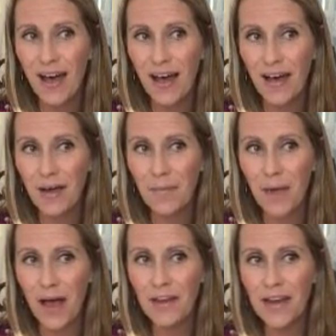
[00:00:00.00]

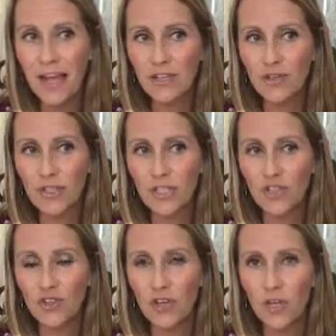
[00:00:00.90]
Unnatural
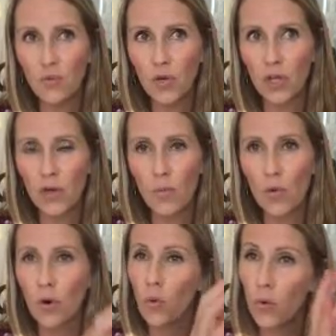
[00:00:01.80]
citrine will look
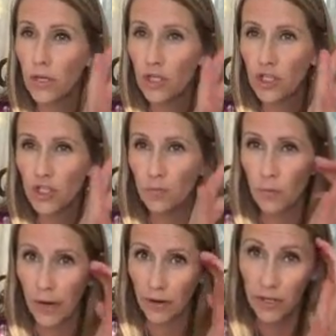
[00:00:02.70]
more orangish and
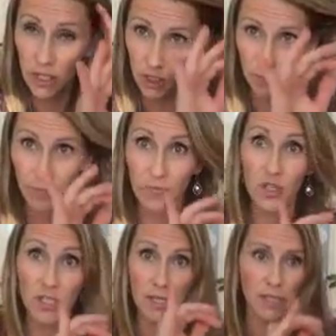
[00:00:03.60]
brownish.
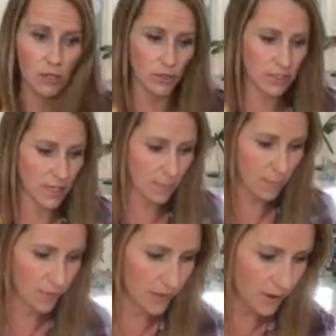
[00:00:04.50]
Just a little
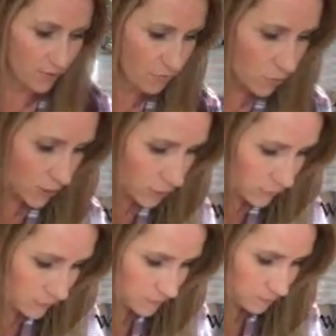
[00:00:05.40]
tip there for
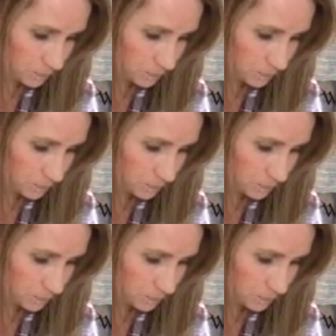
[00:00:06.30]
you.